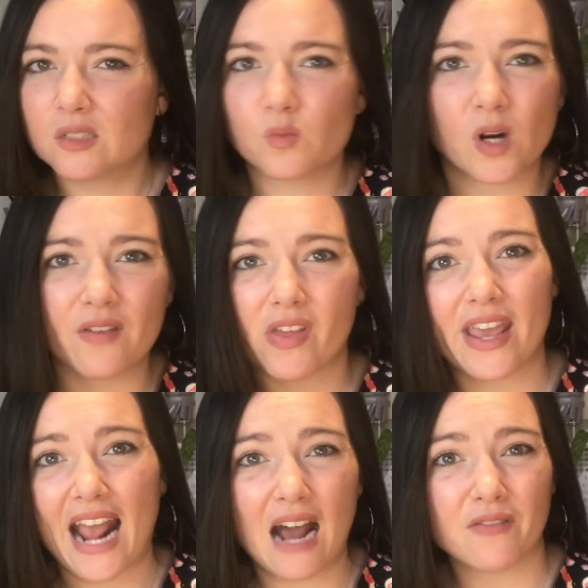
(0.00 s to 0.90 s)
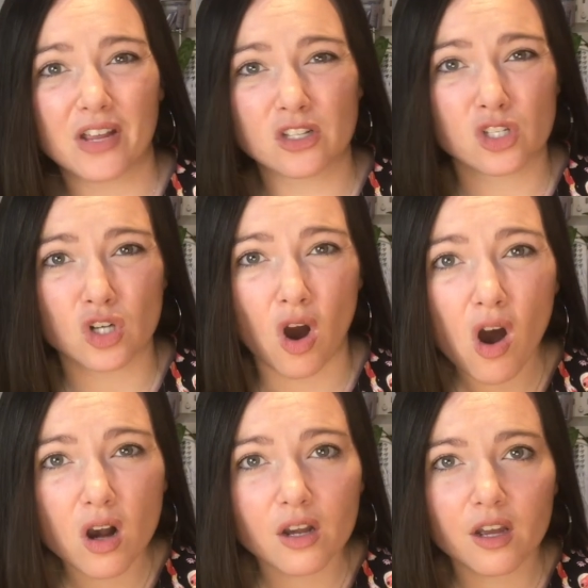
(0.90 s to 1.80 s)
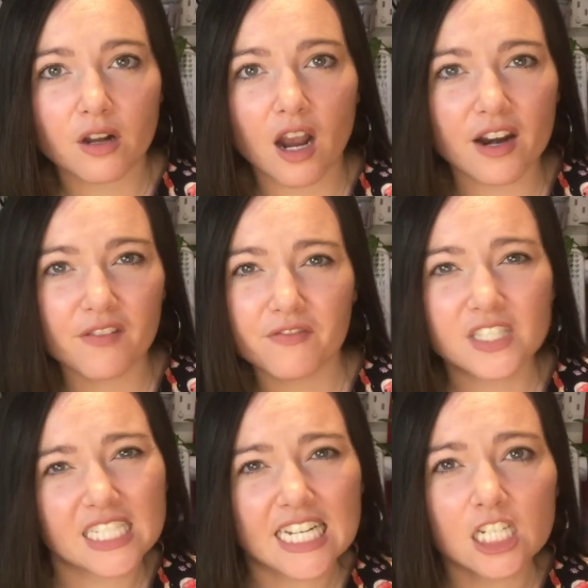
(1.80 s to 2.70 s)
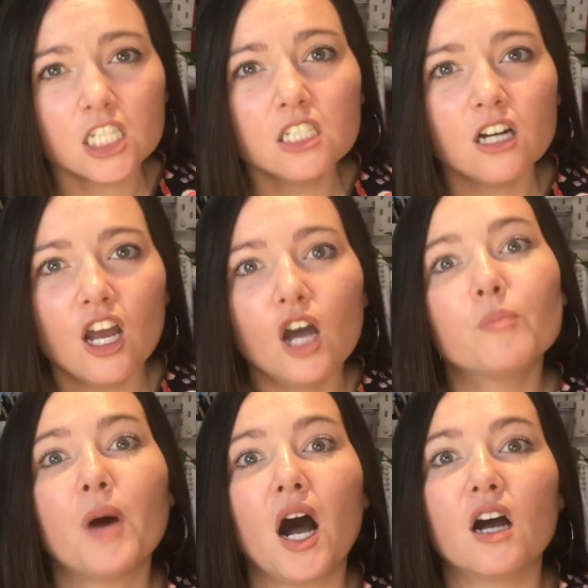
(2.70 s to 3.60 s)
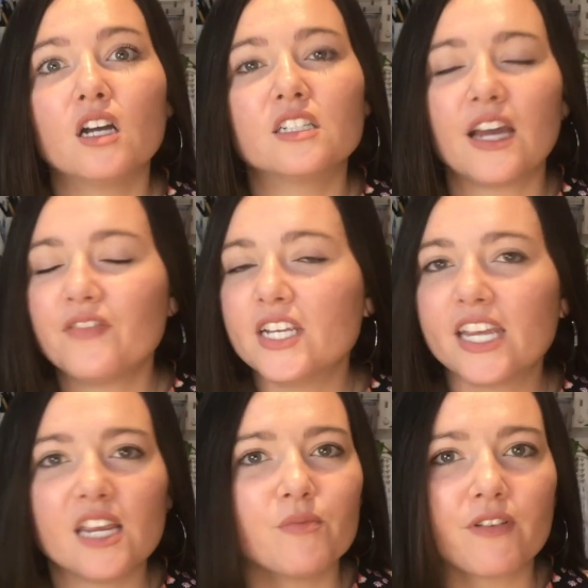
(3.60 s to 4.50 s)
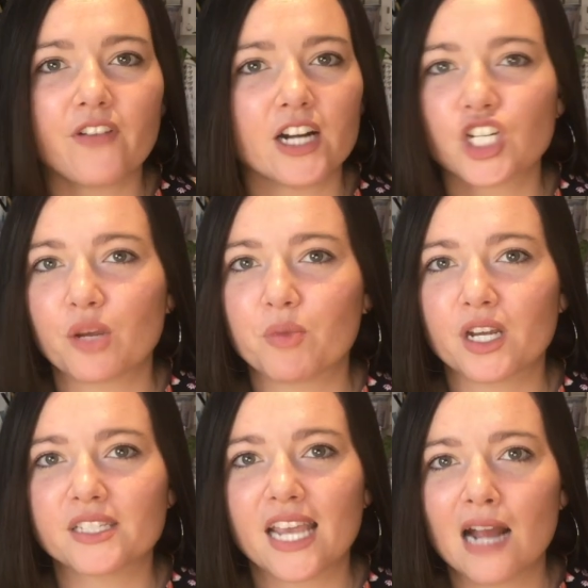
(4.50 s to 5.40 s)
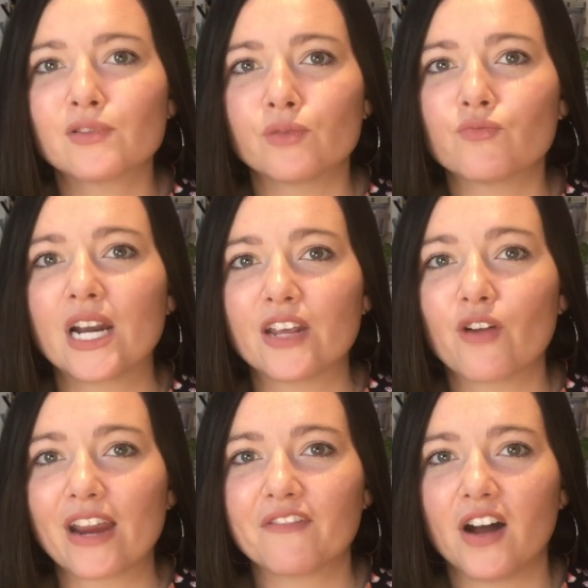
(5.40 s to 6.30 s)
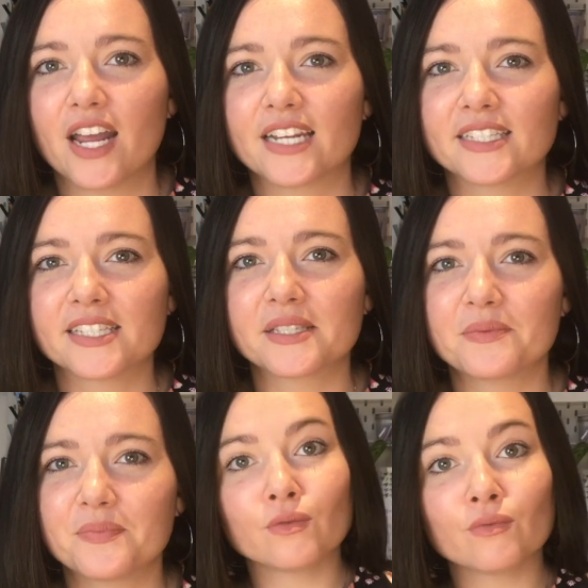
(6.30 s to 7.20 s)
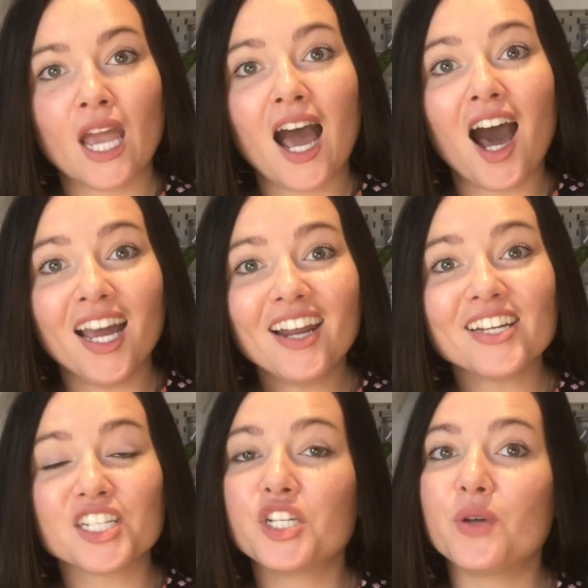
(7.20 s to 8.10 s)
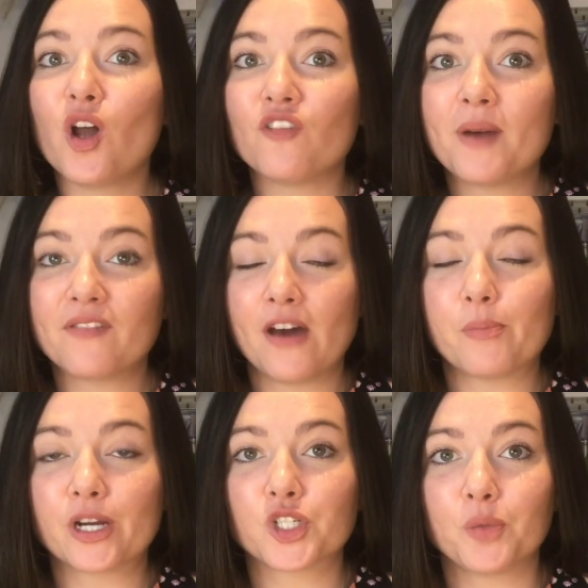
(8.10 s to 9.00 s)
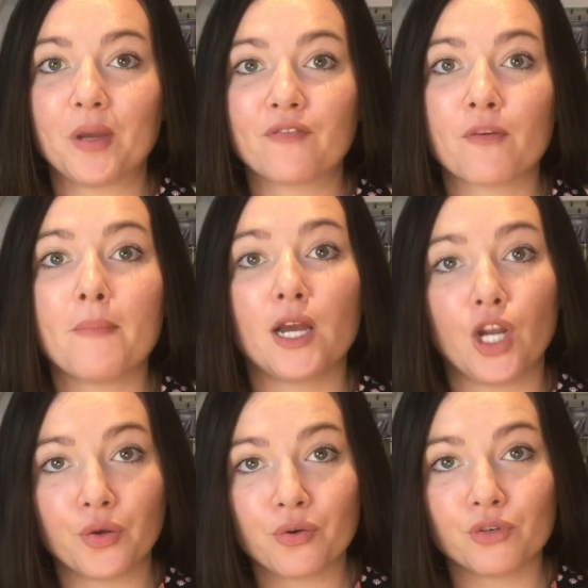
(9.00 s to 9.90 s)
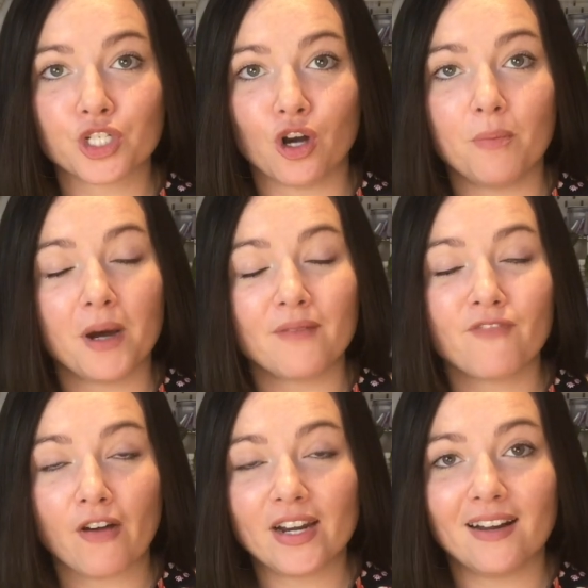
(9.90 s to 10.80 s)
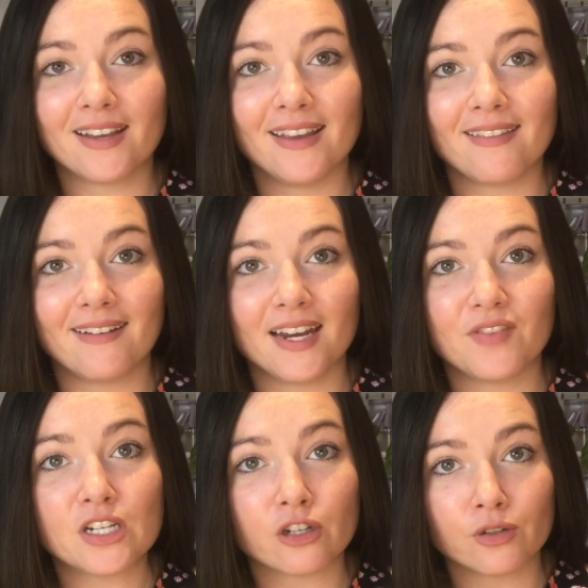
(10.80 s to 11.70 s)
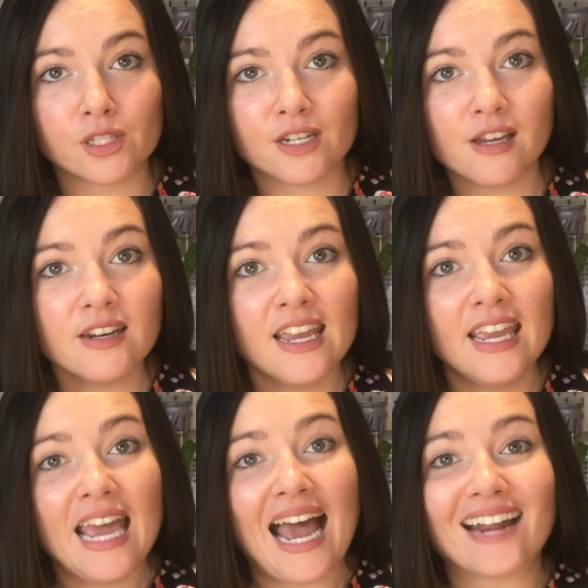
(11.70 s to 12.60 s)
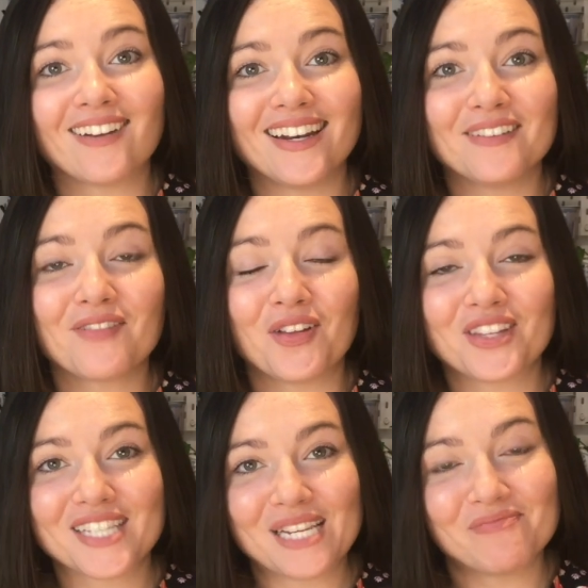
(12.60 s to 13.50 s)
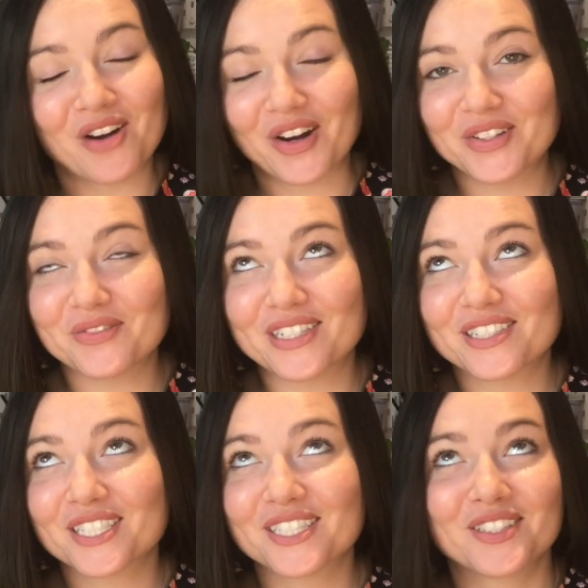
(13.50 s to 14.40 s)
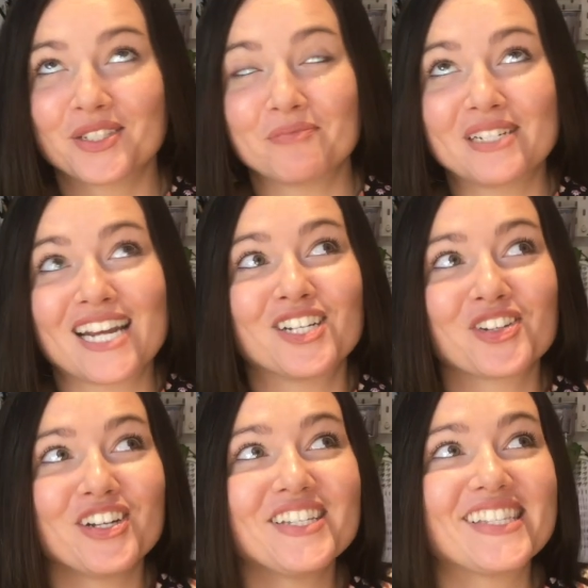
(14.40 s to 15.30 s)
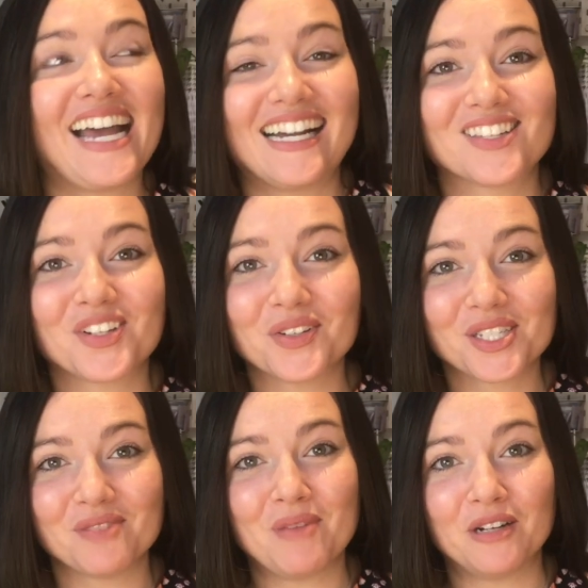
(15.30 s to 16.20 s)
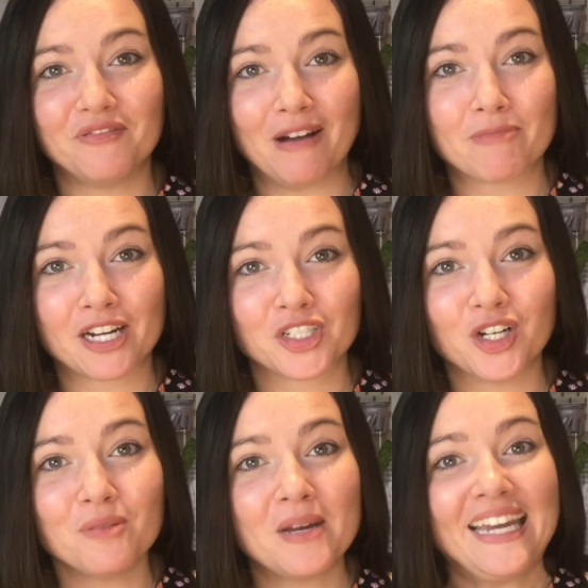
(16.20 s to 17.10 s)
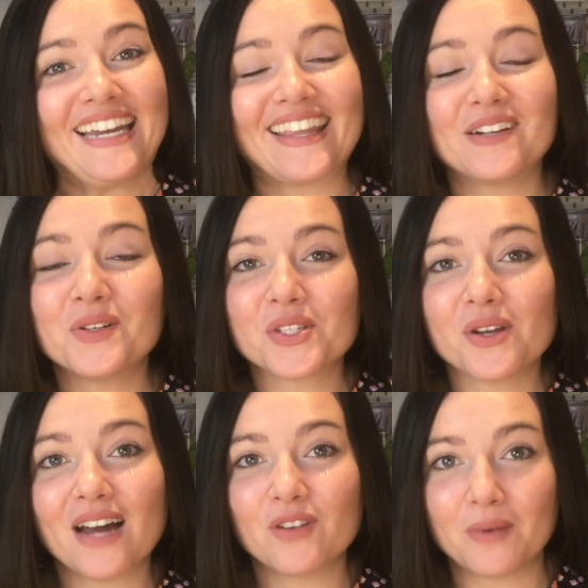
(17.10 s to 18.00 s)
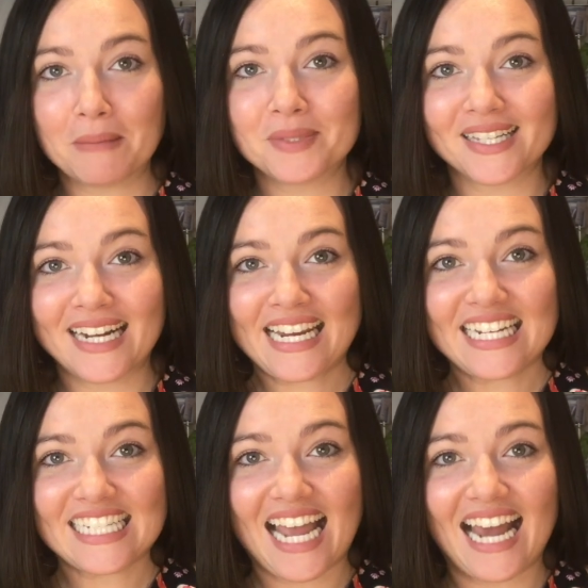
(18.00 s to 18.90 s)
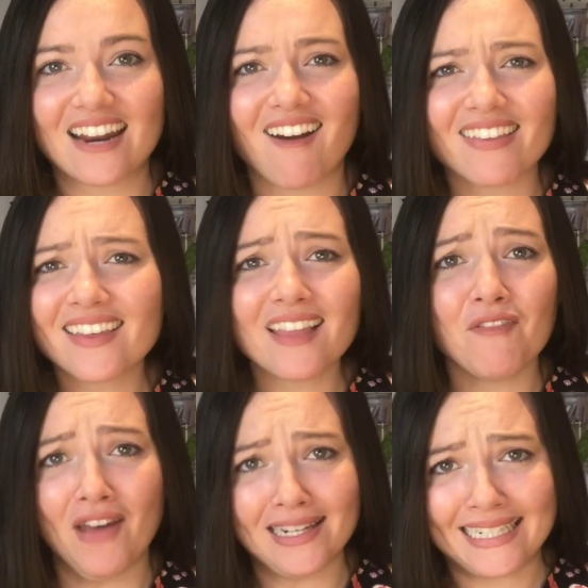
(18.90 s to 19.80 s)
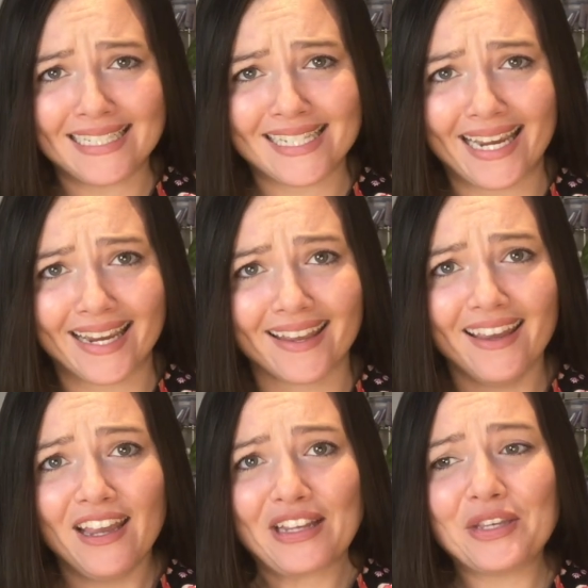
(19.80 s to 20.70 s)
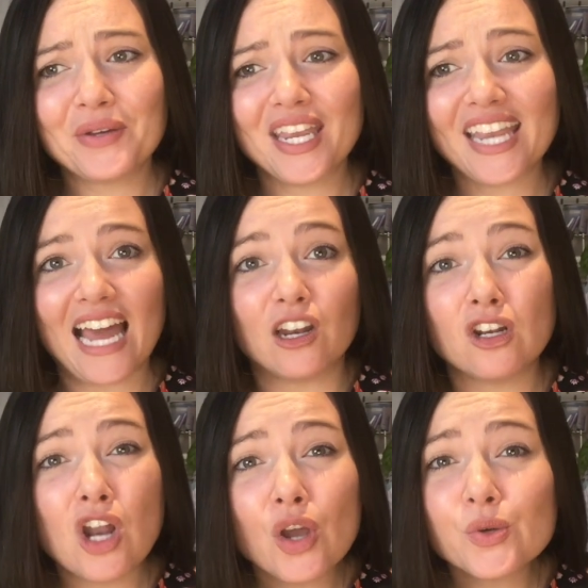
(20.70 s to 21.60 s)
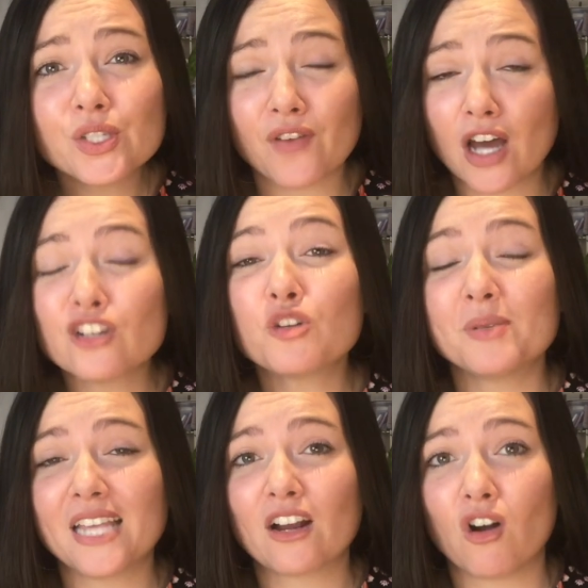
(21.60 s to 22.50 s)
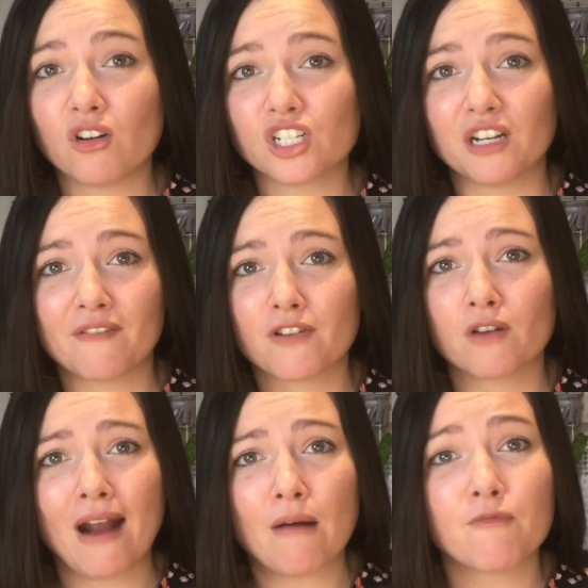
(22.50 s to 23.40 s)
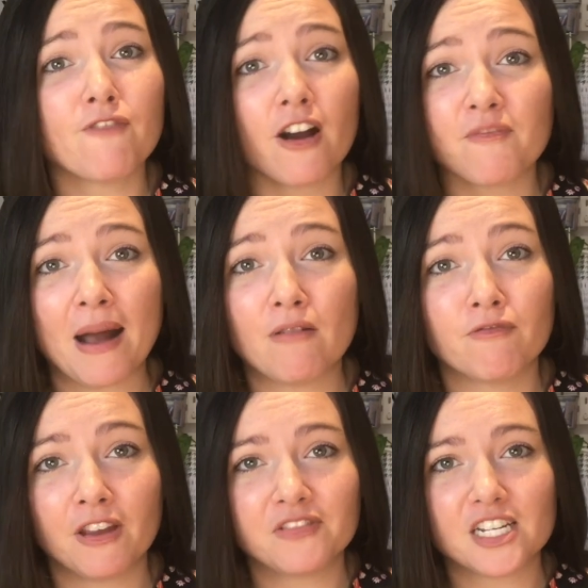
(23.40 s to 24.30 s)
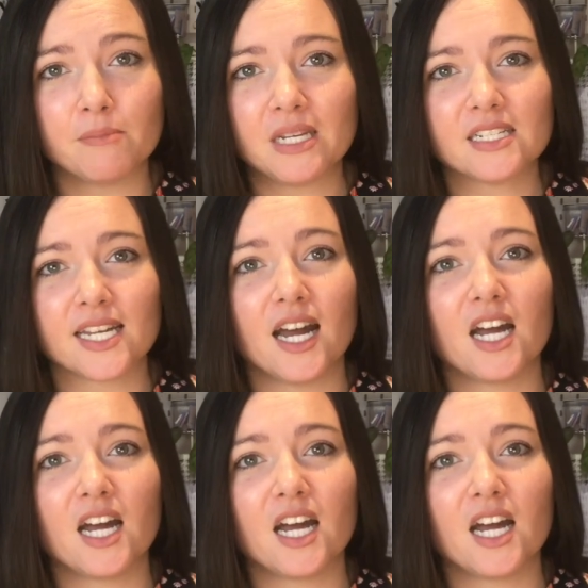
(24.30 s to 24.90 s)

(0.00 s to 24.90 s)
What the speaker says: whatever they have in stock kind of deal, but definitely keep refreshing because they have some really great finds. I like to do a lot of my fabric shopping from my local shop. I'm very lucky that I live in Dalston and I live on the same road, which is super dangerous, as Dalston Mill Fabric Shop. They also have a website and I think they're fantastic. You can get loads of 100% cotton for around £5.50 a metre